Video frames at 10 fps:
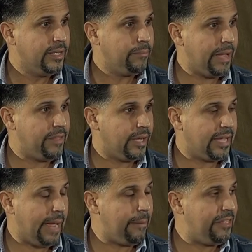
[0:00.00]
By the, a
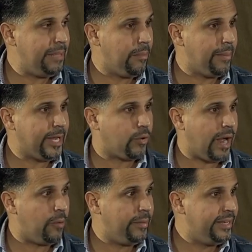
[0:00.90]
guy by the name of Mike
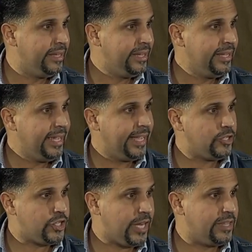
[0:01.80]
Krautman had
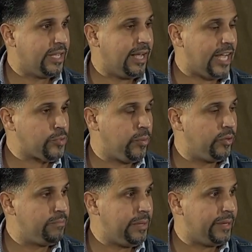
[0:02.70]
shared the gospel
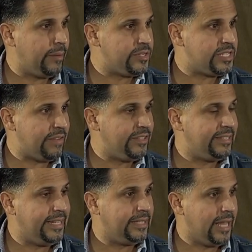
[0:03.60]
with me when I was
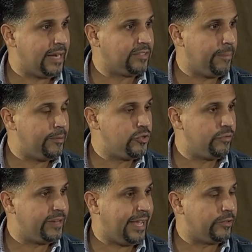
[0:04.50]
17, locked up in
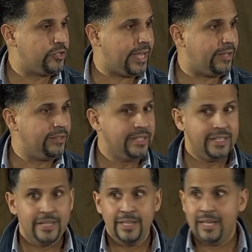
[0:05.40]
juvenile jail.
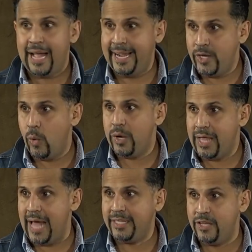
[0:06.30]
I know what
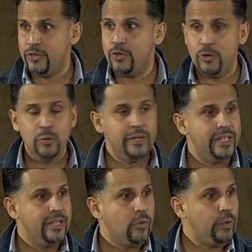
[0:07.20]
God can do.
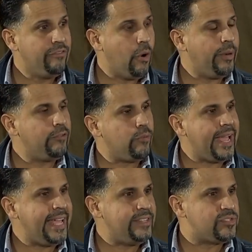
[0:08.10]
We've already
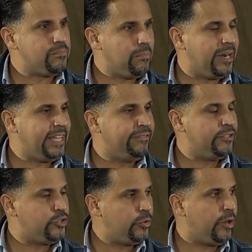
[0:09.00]
raised money for
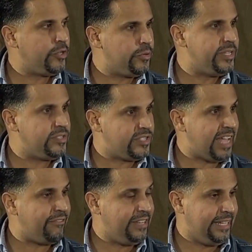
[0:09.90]

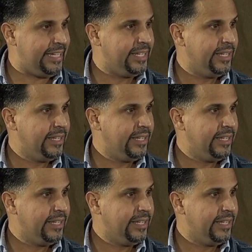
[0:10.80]
270